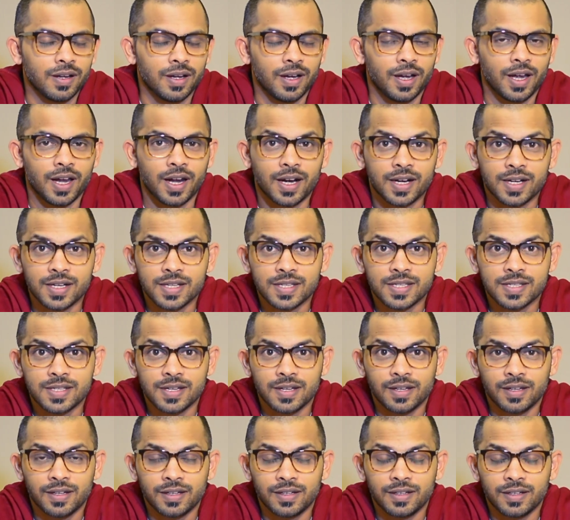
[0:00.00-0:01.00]

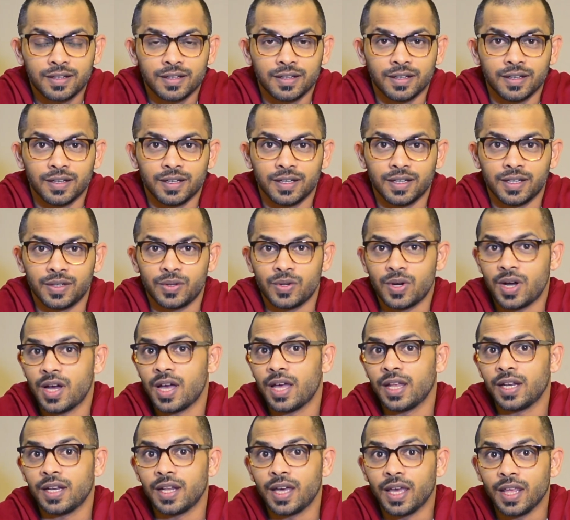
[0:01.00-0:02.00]
understand
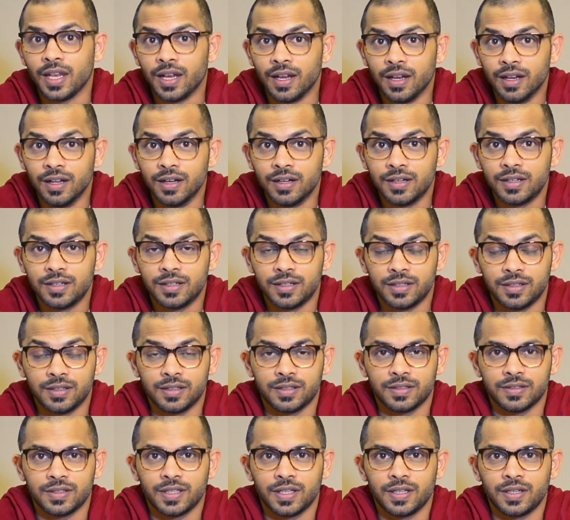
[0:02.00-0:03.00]
and I
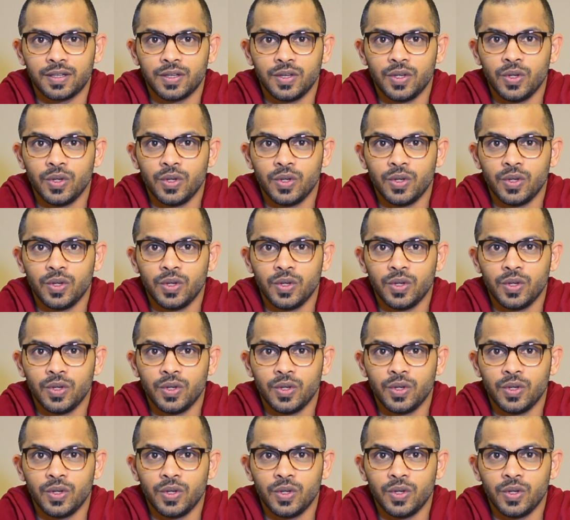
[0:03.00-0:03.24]
learned that